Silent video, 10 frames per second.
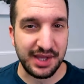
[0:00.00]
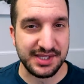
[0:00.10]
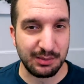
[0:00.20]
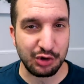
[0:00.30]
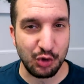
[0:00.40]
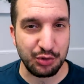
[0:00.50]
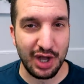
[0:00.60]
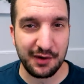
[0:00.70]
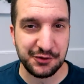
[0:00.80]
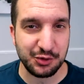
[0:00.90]
and someone whom you
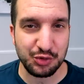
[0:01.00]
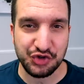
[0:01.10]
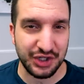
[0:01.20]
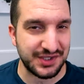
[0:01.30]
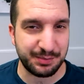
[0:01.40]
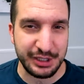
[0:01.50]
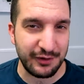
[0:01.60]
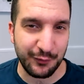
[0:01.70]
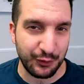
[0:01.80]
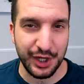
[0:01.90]
have to just be
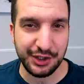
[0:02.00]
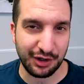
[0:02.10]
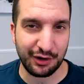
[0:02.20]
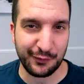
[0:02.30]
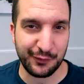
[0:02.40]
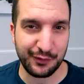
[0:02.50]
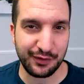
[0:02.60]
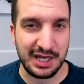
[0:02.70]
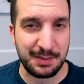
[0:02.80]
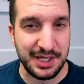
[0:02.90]
afraid of
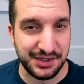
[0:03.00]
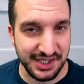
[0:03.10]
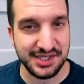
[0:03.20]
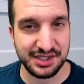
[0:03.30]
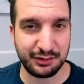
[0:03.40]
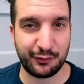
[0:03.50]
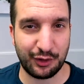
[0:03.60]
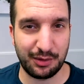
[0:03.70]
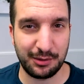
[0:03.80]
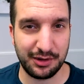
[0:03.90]
and be distant
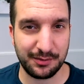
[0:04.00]
from.